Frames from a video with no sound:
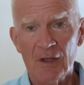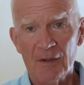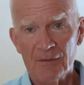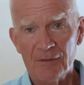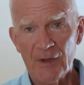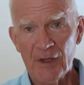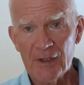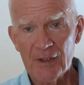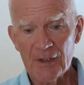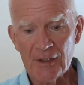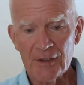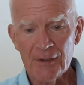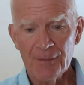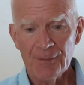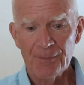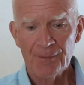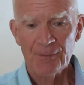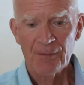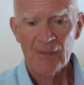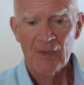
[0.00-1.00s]
Finally,
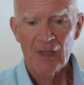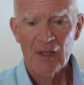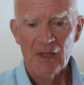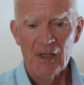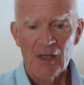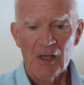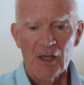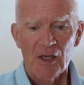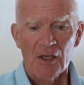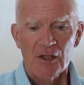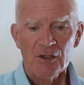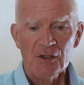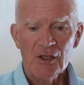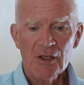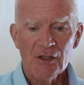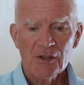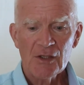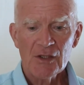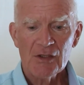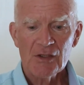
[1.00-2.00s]

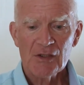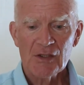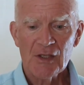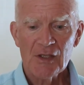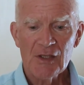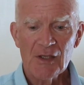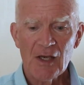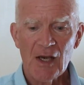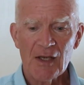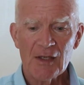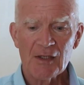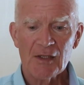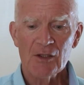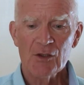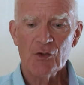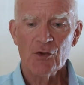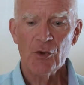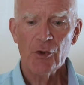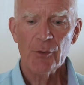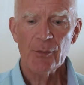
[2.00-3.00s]
Jesus did not
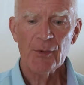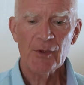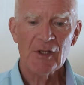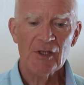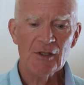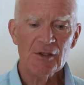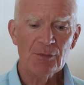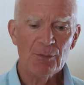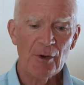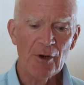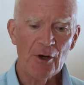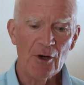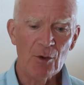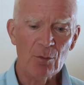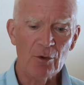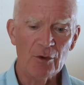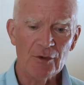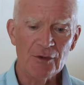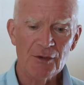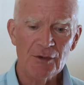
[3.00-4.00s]
interpret his
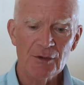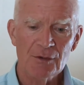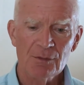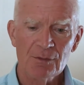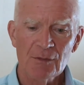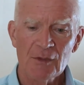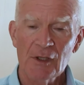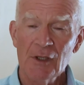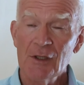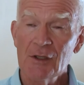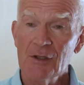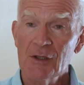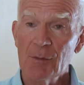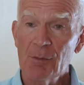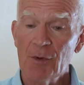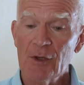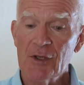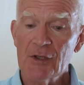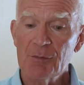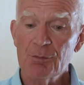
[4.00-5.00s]
parables. He
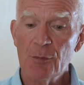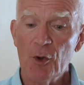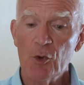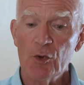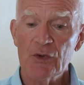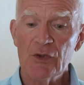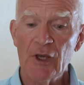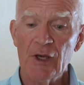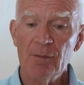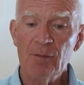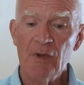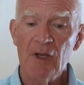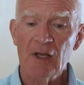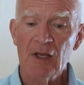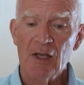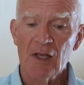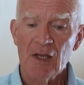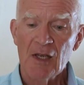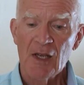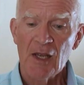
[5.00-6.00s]
simply spoke them
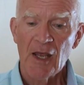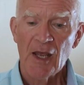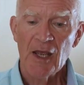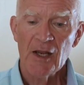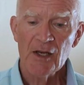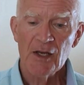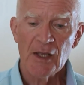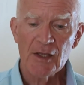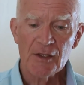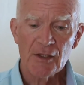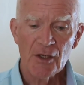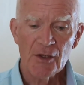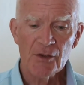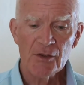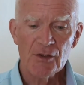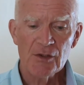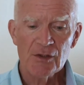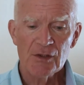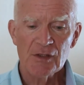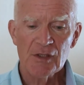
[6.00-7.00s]
and let
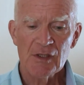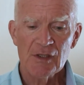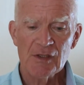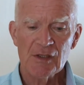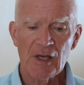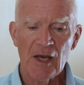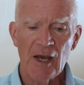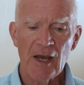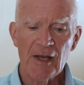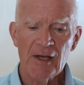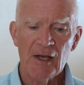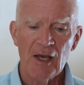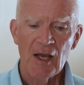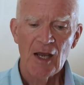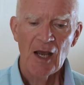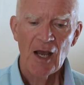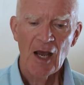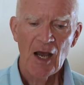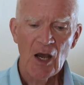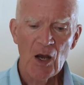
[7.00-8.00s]
others decide
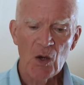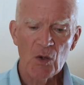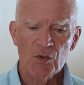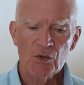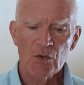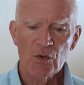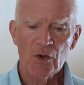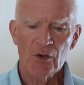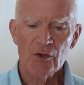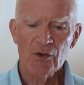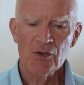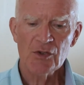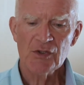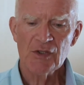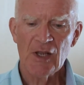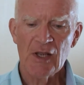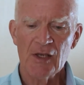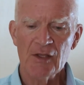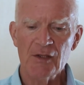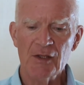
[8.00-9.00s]
how to
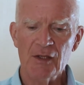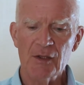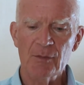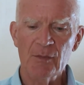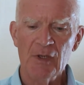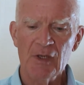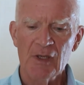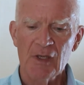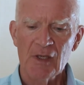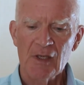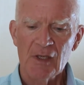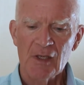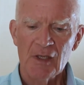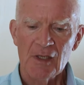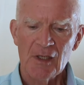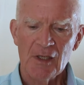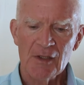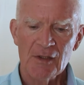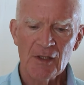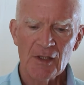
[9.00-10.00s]
understand them
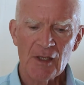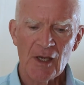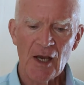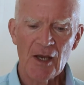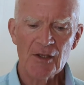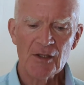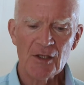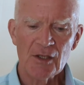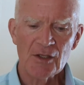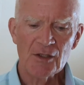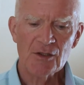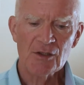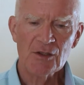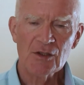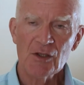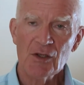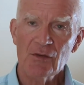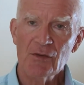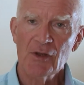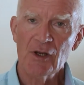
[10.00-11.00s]
in the
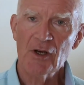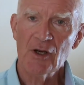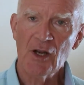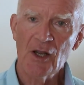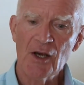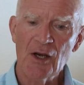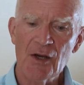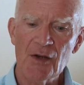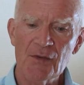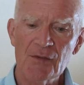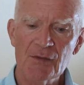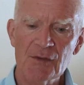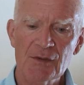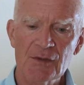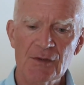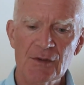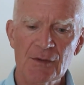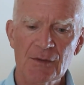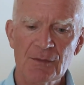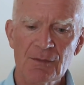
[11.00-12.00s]
context of their
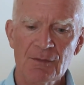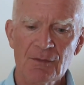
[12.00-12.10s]
lives.